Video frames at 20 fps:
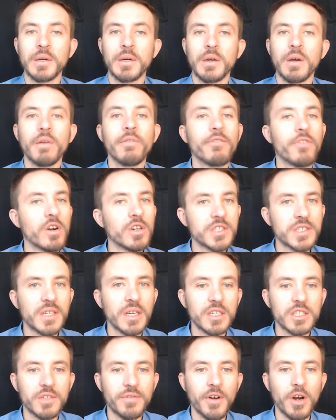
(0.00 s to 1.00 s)
First
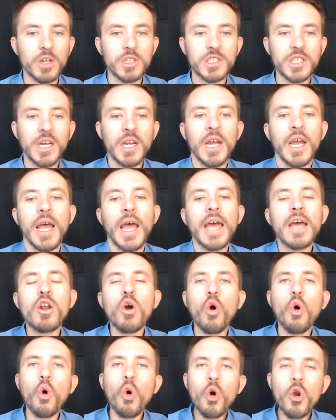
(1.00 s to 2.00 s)
things first, in
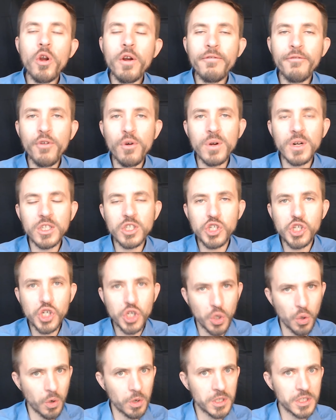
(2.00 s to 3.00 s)
order for an
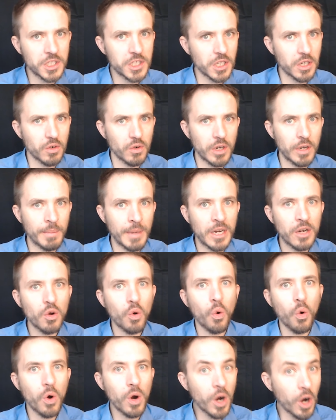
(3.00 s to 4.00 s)
insurance agreement
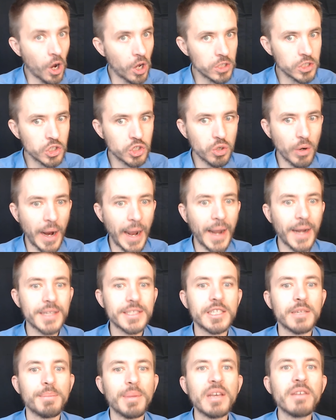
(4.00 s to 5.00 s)
or contract
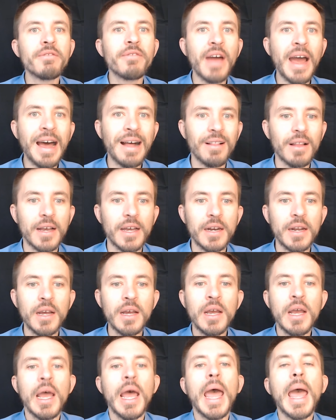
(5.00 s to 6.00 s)
to be valid,
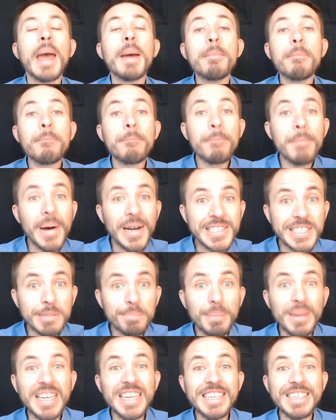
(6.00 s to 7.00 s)
it must
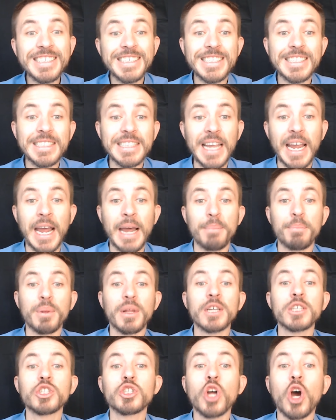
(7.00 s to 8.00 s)
be
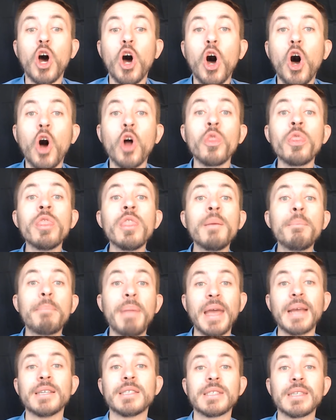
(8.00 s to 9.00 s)
established on the
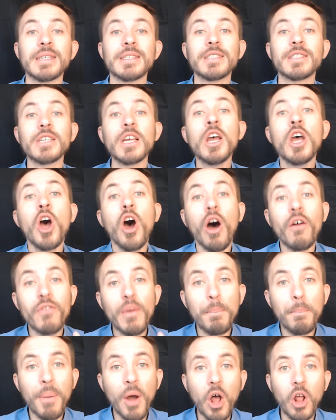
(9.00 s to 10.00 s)
basis of a
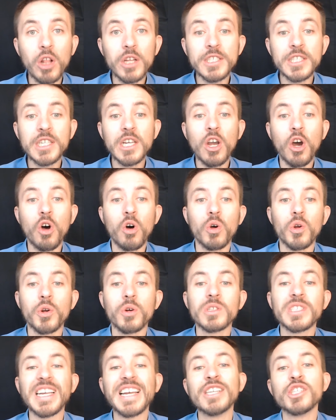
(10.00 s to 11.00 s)

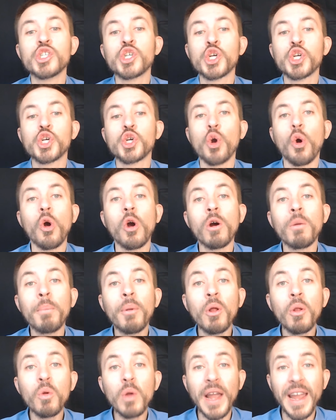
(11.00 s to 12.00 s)
policyholder's
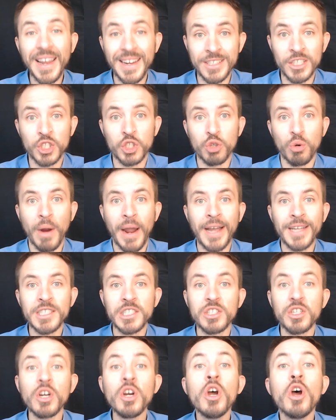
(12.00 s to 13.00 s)
insurable
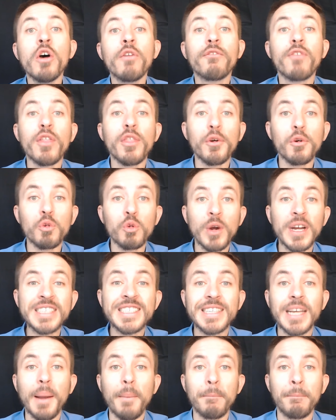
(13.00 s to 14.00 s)
interest for the
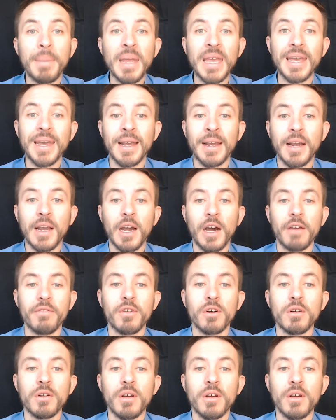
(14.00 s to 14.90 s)
risk being covered.